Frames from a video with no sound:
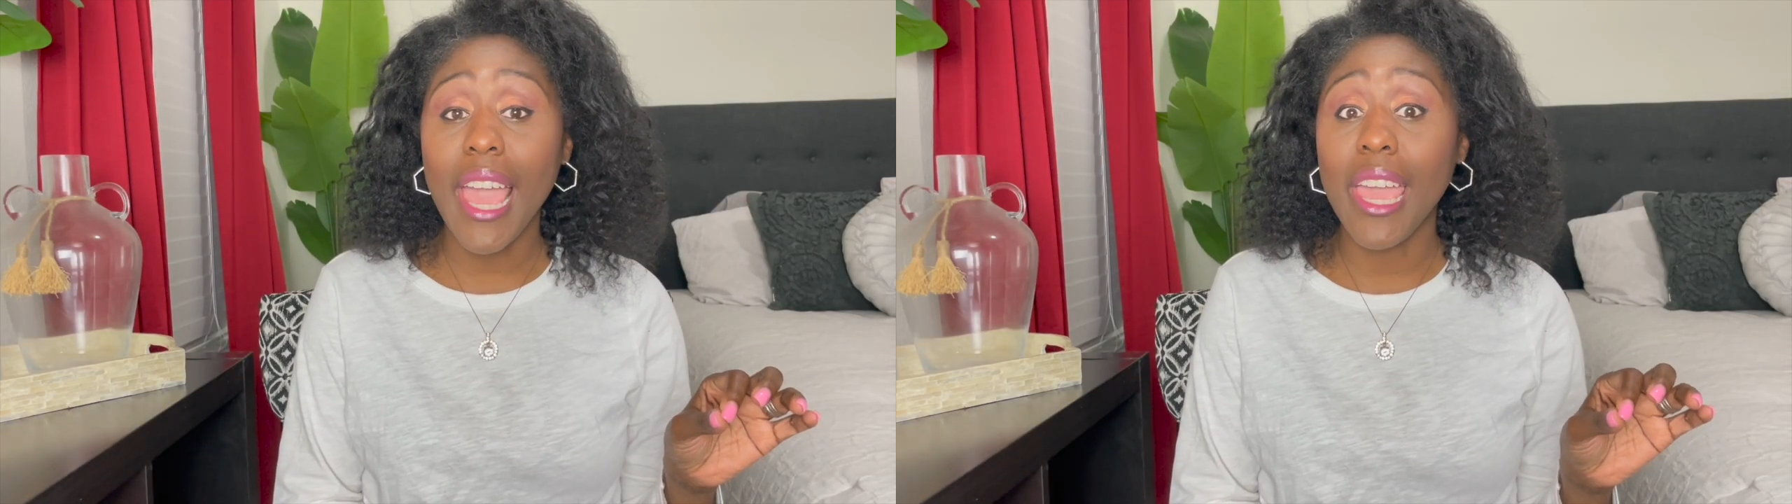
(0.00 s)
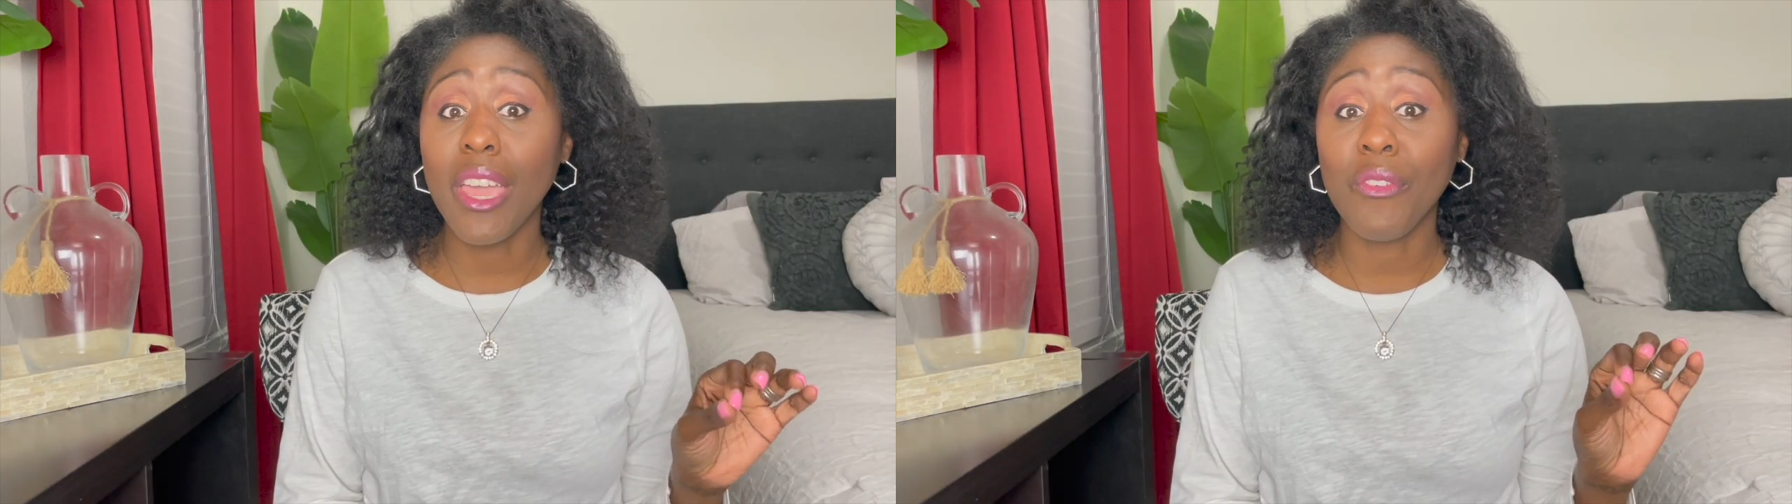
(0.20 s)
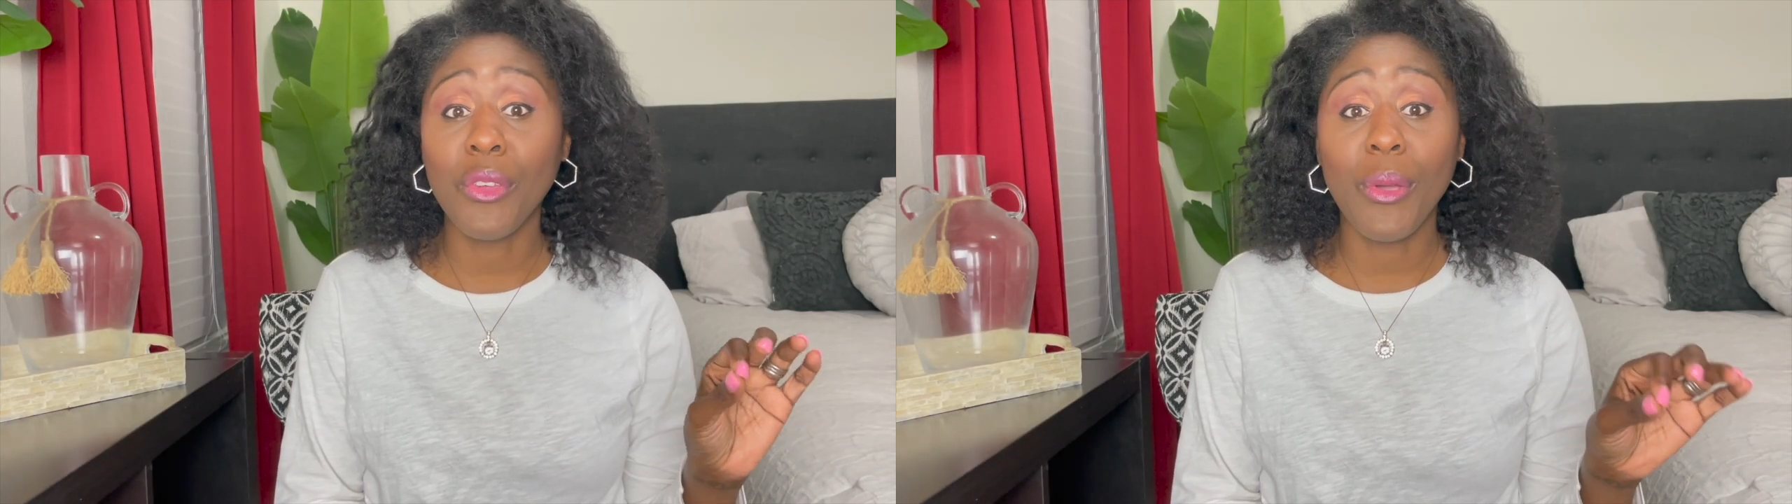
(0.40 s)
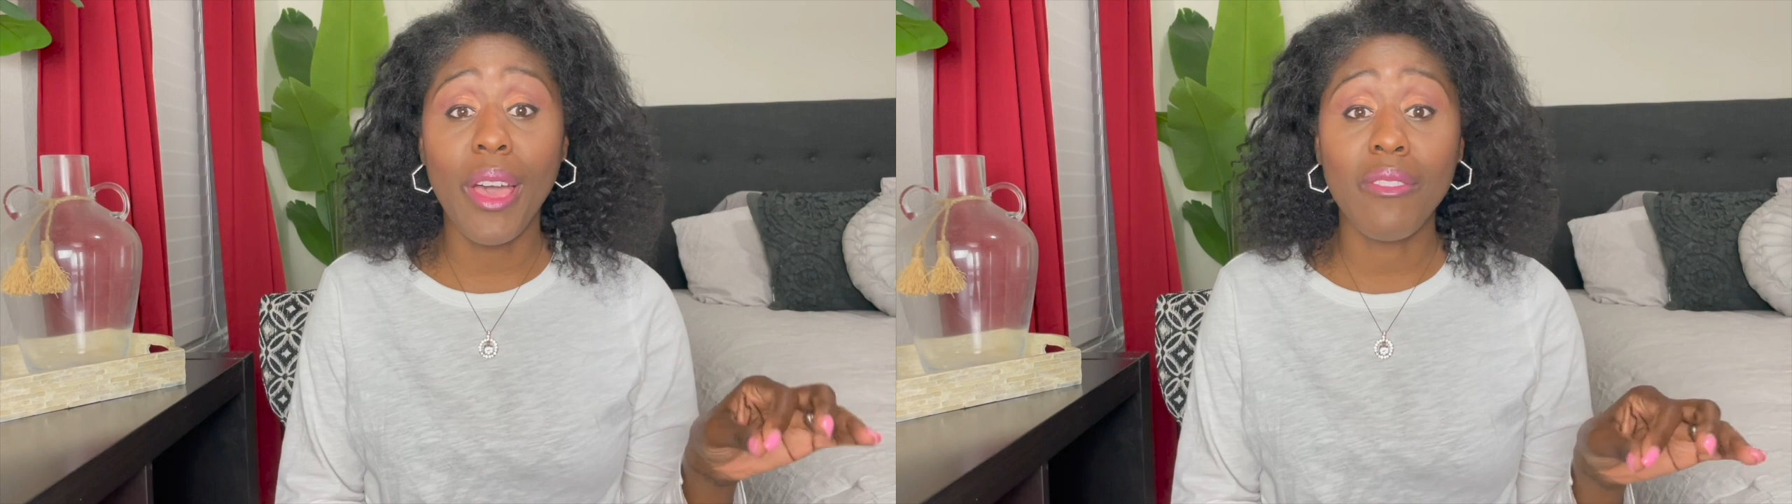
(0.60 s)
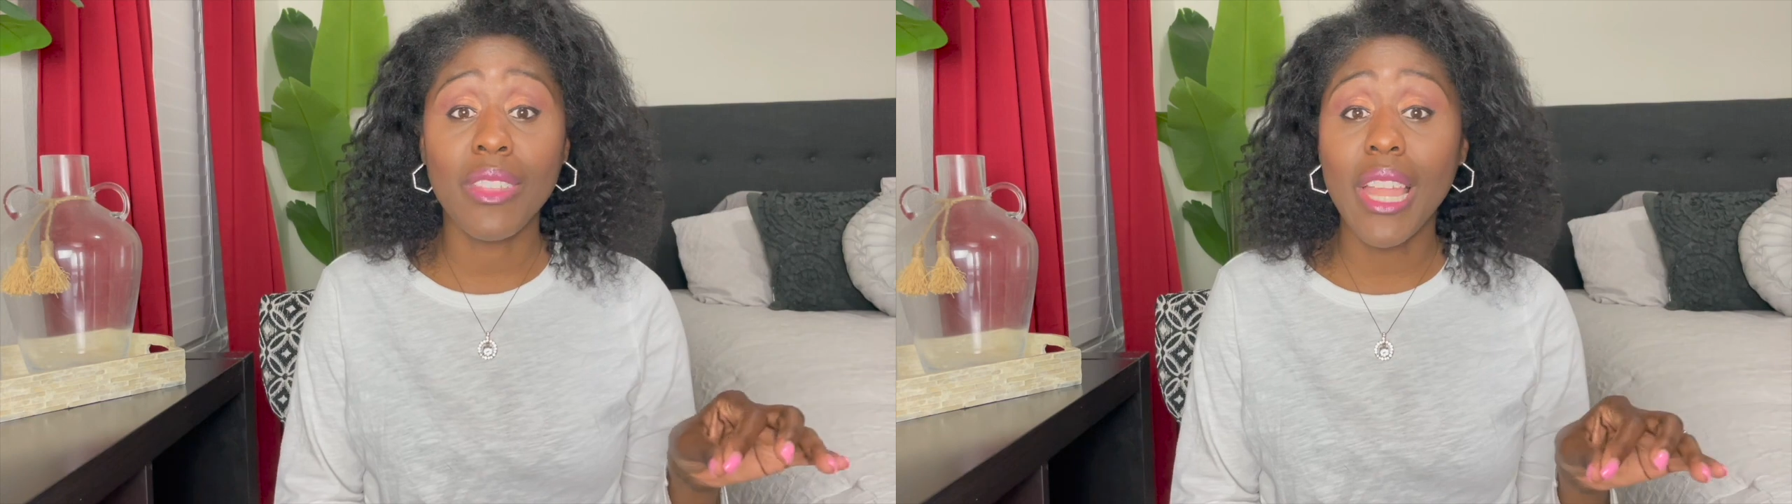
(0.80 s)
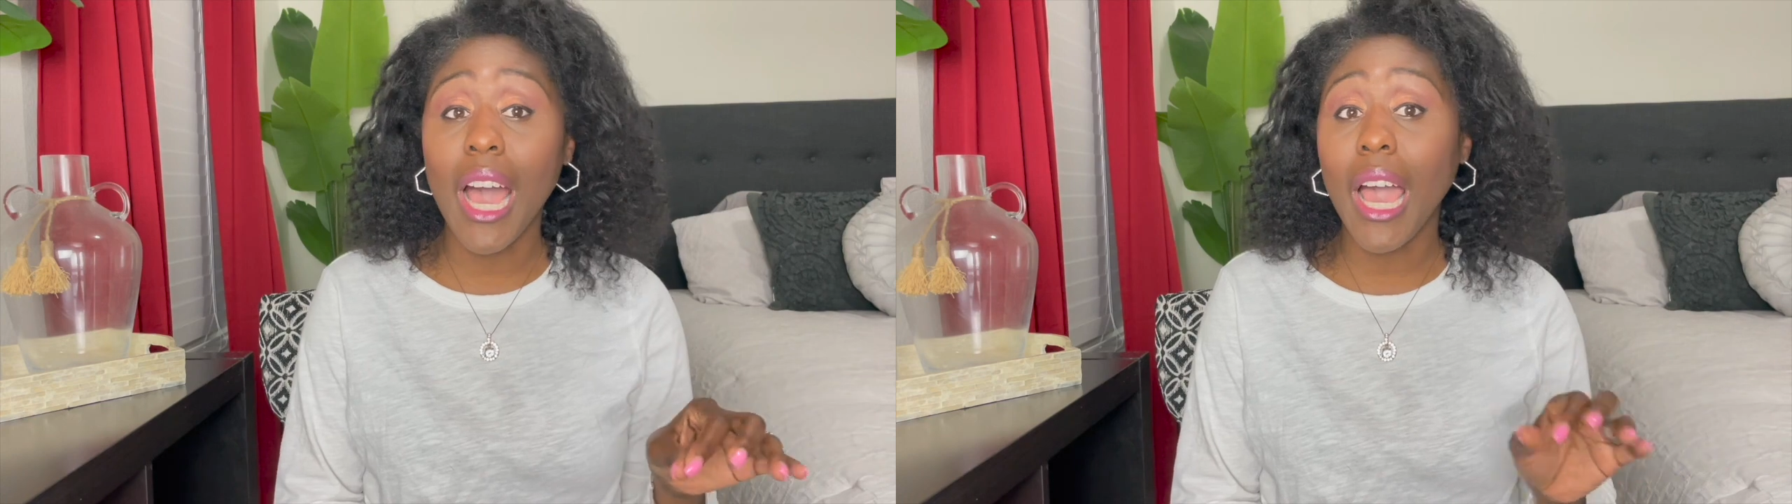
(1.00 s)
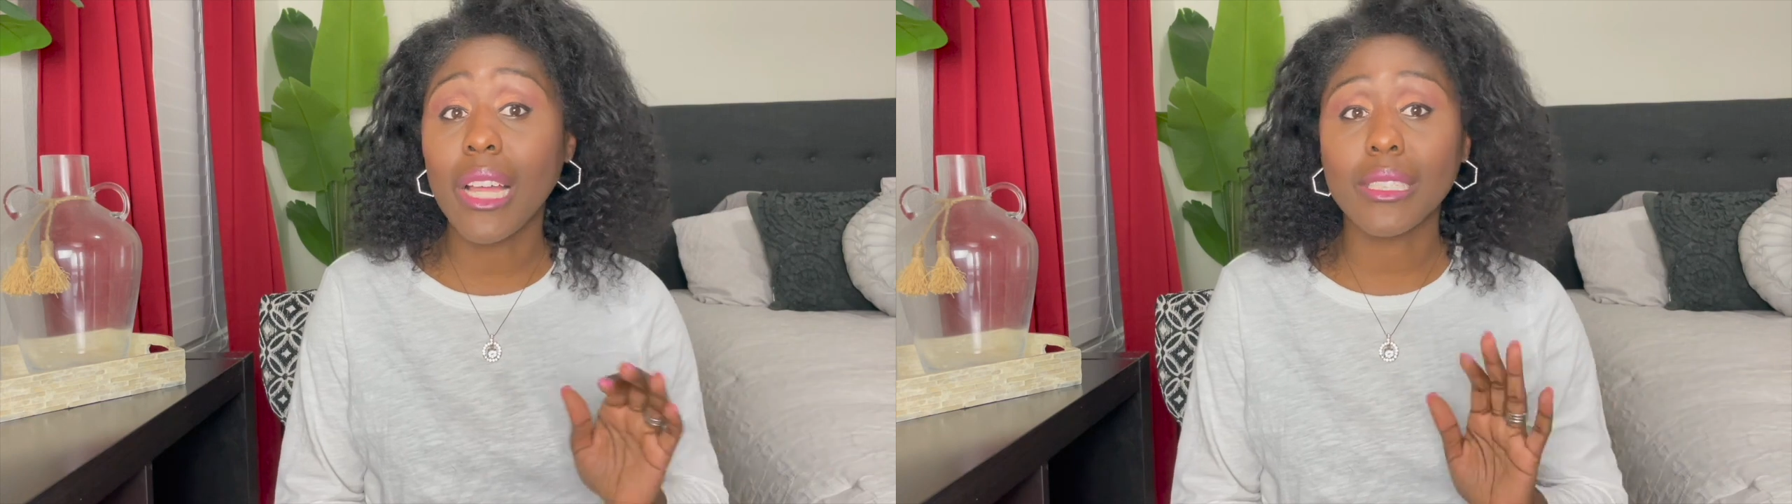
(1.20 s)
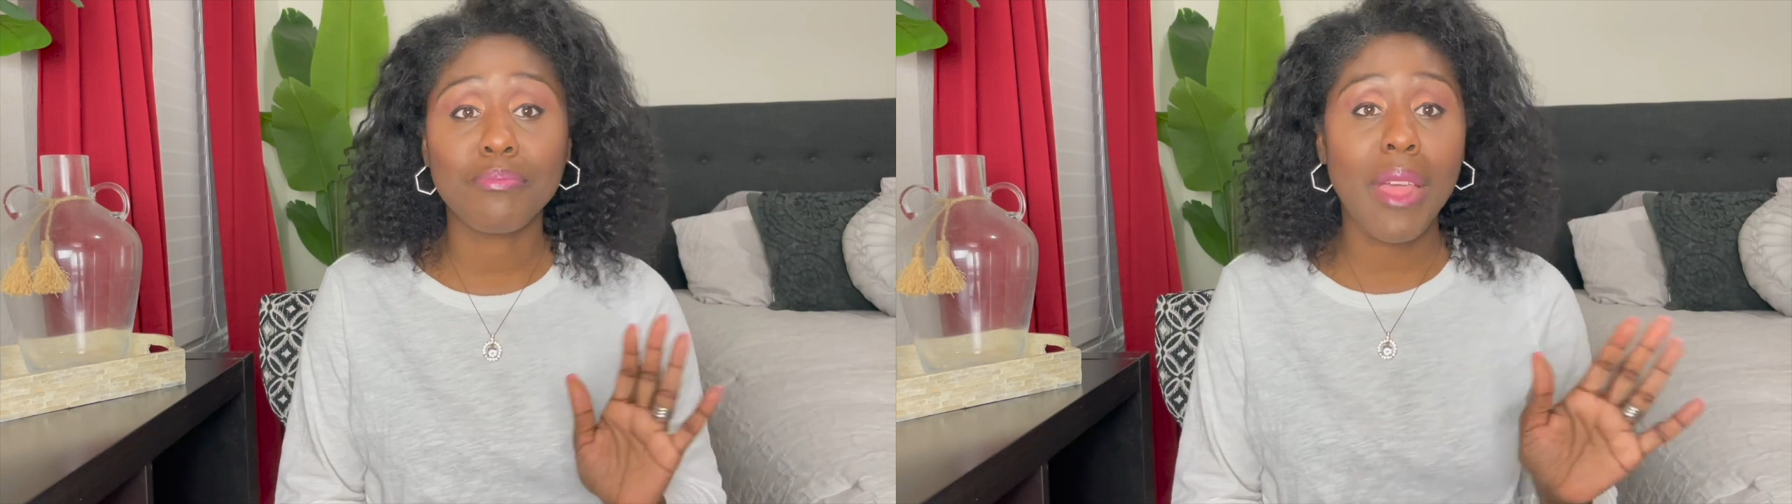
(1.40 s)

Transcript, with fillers: if you have not,